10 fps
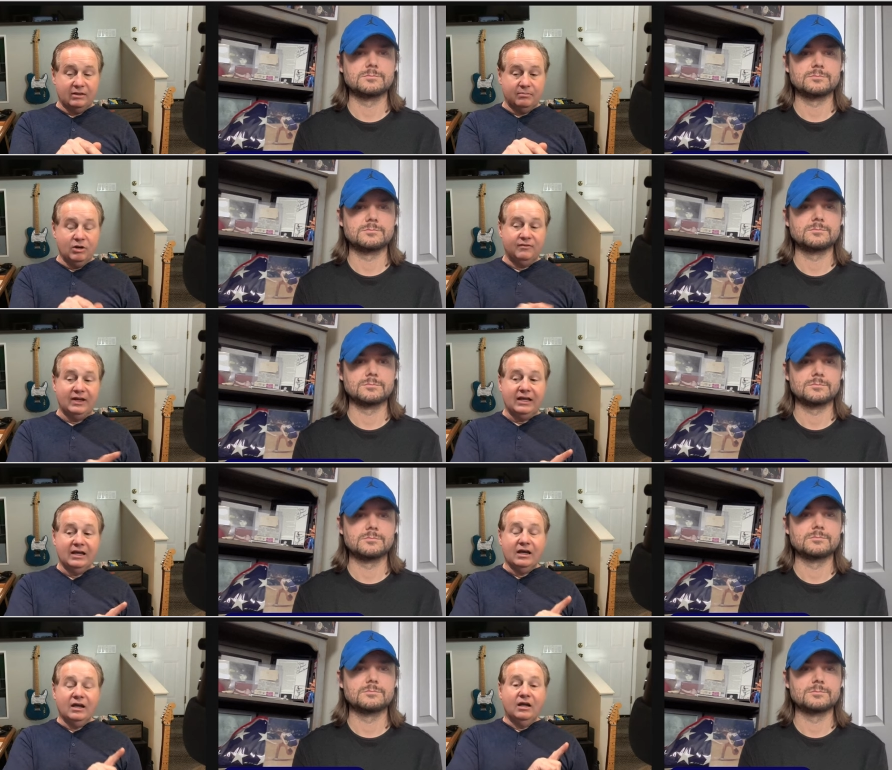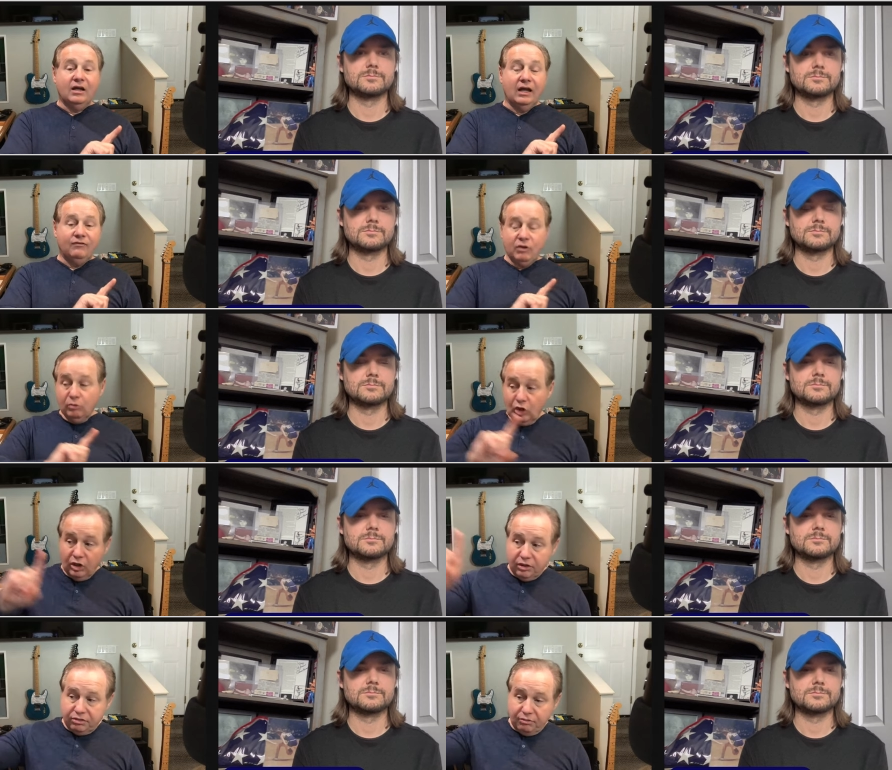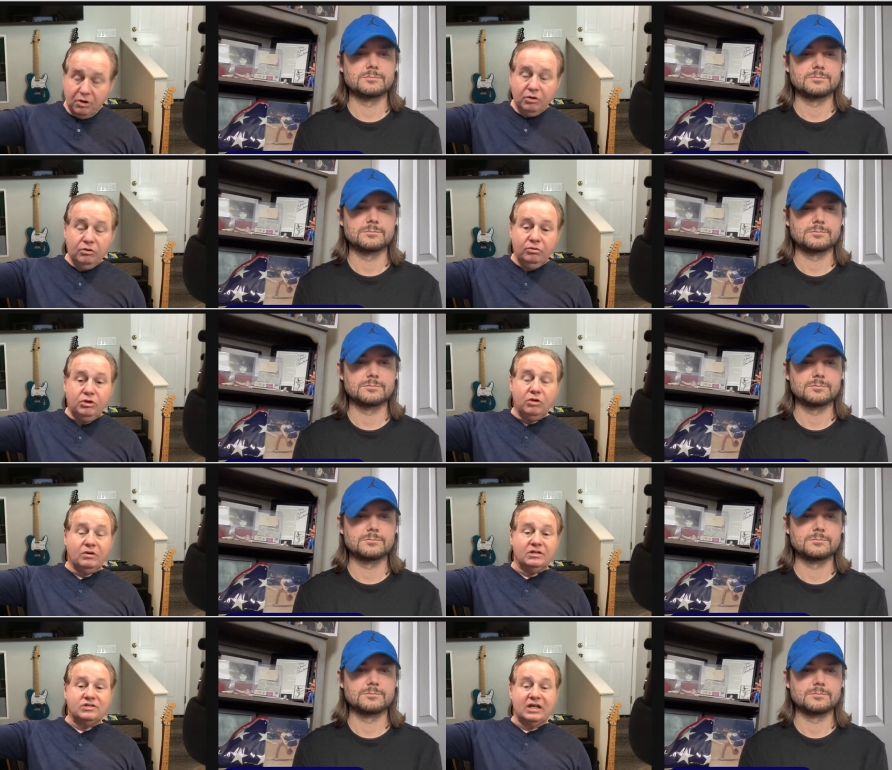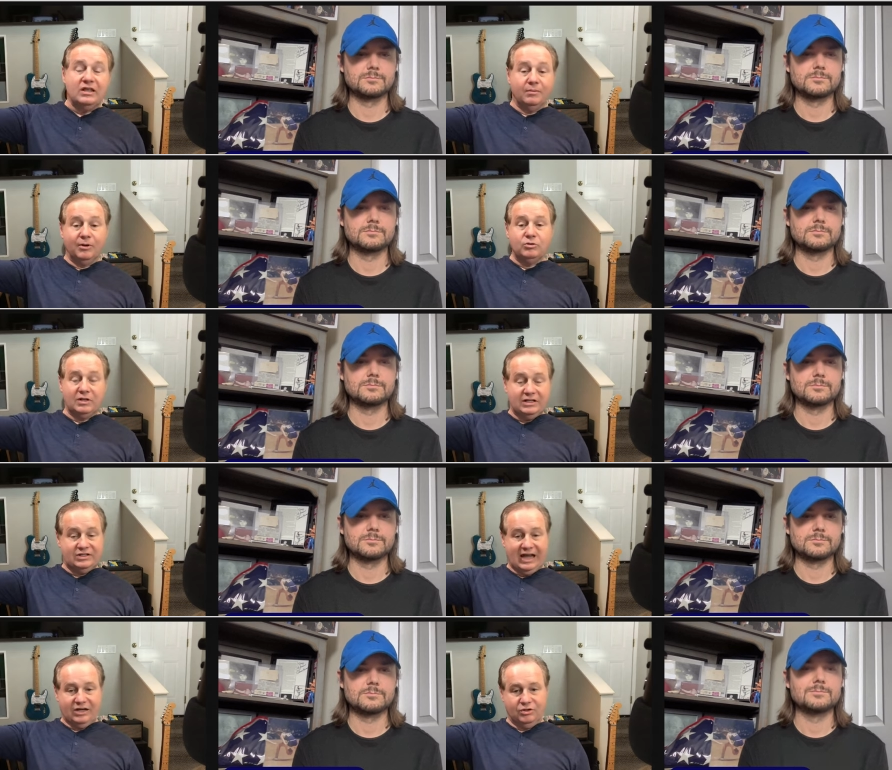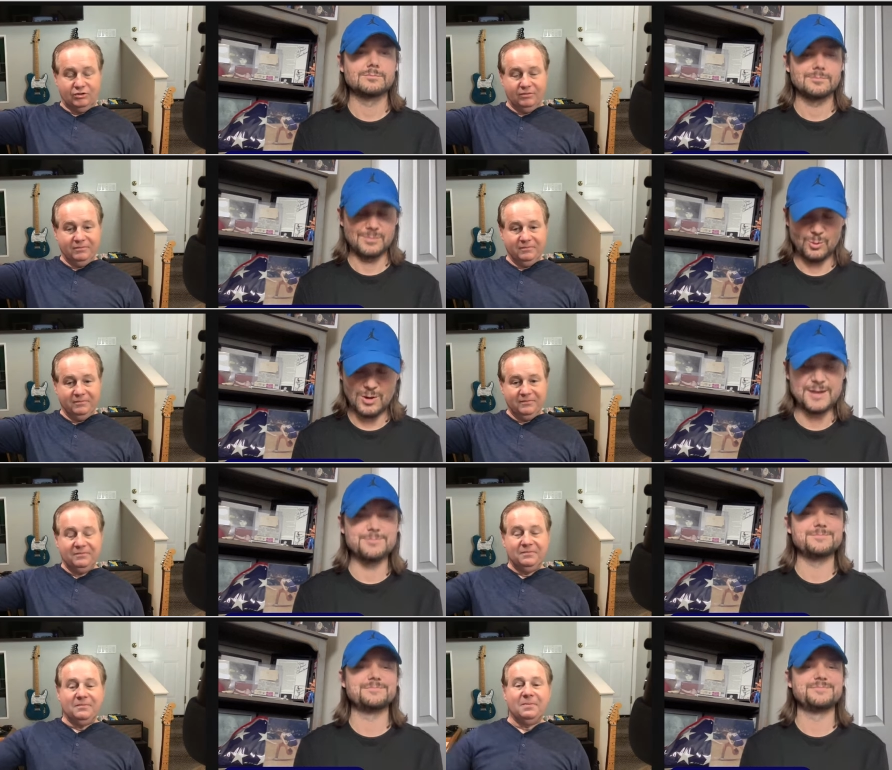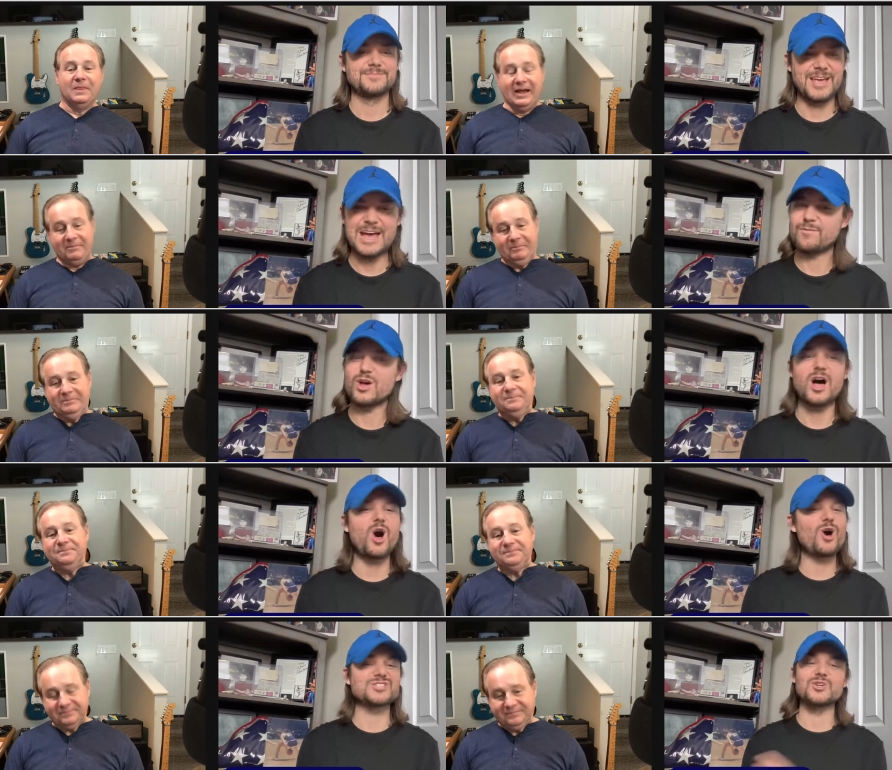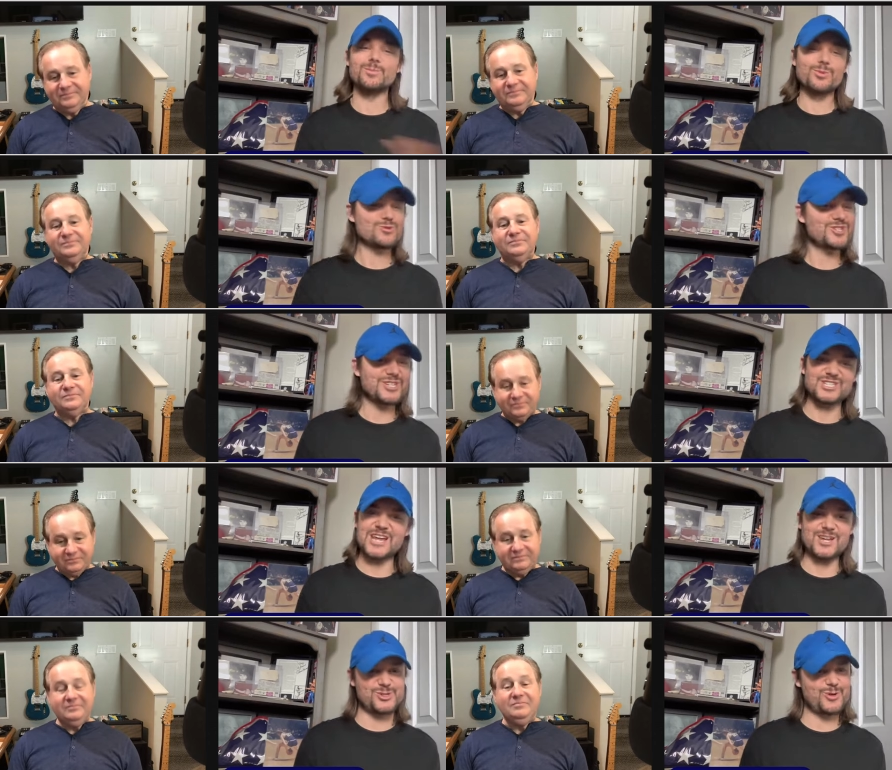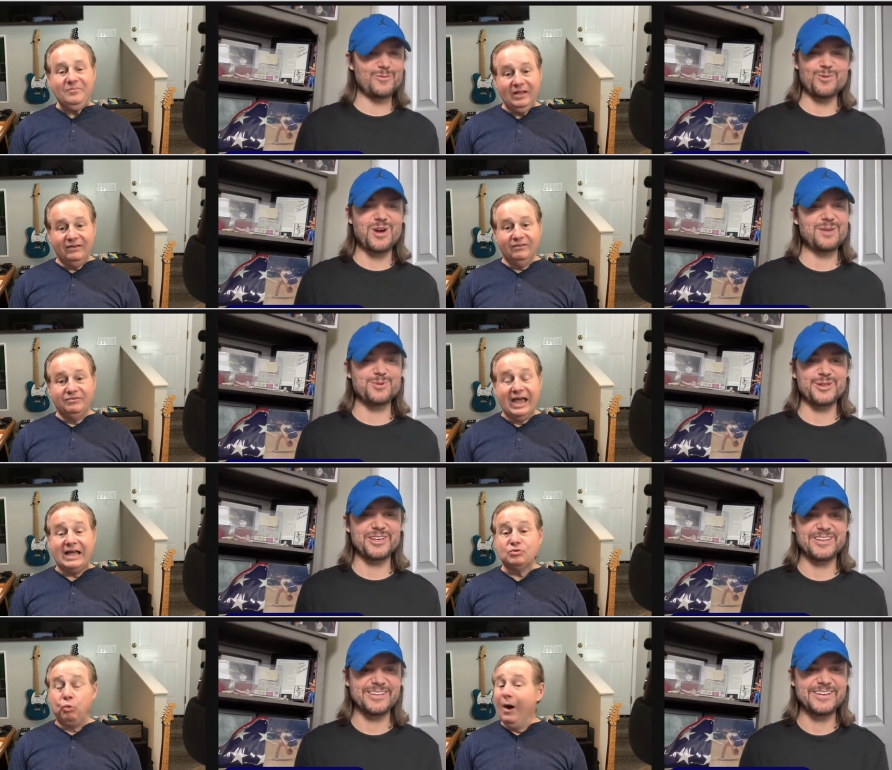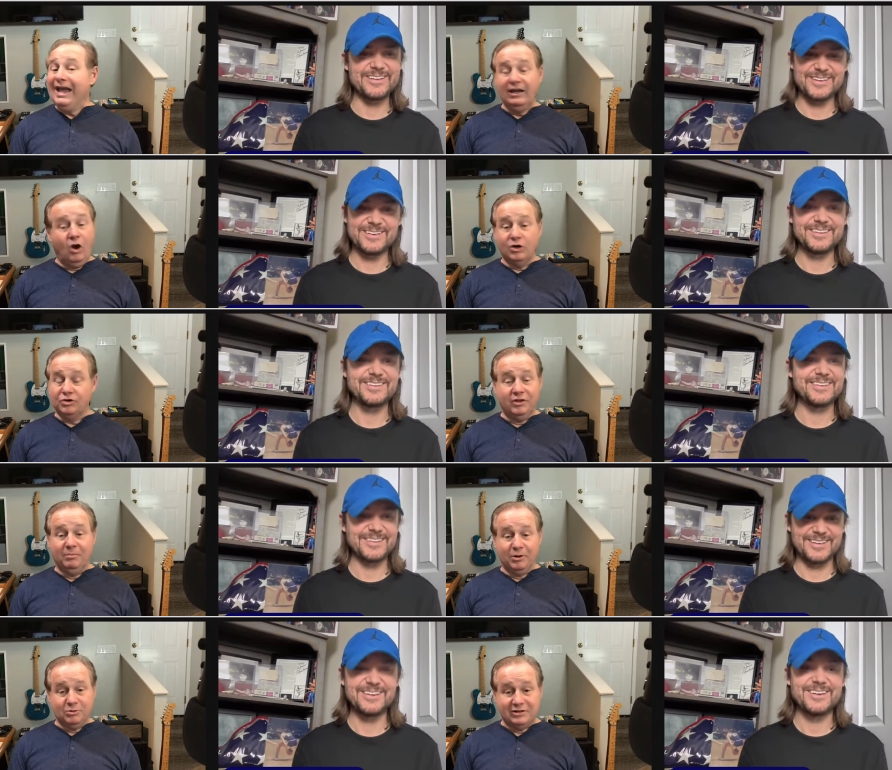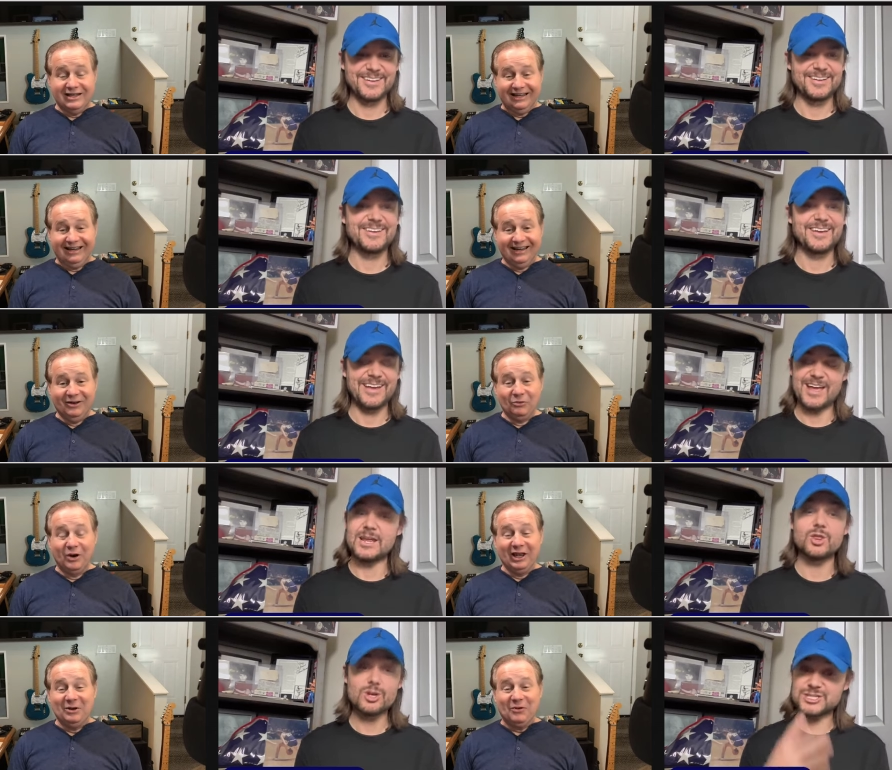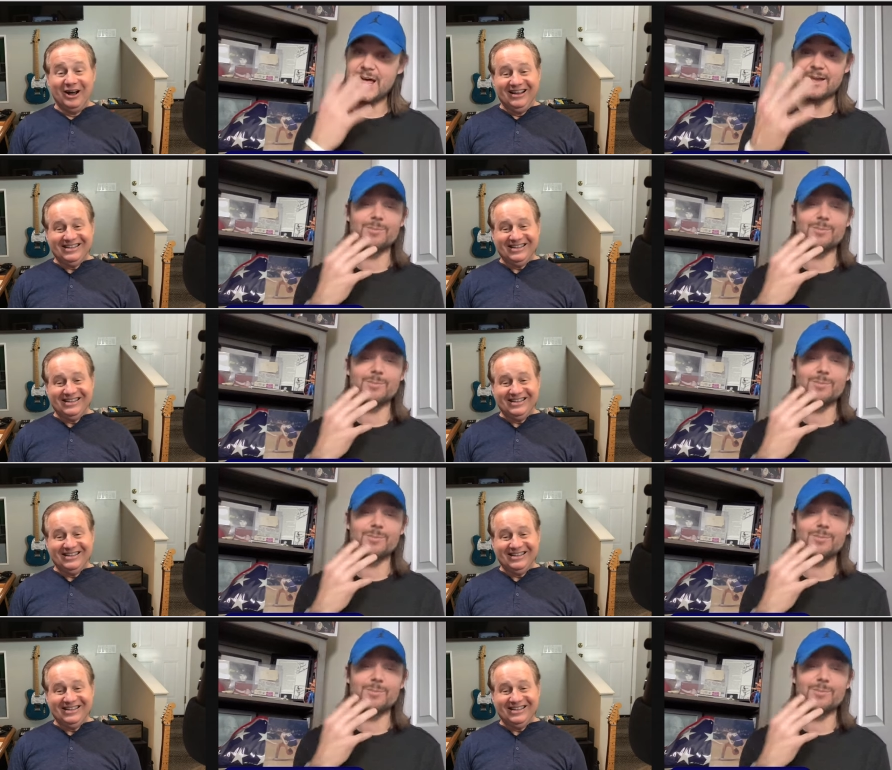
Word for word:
Speaker 1: the movie. If you look through, you could see the Bruce Lee statue.
Speaker 2: Right. Yeah. awesome Bruce Lee statue of him, right, Billy?
Speaker 1: Way larger than Bruce Lee. And really? it looks like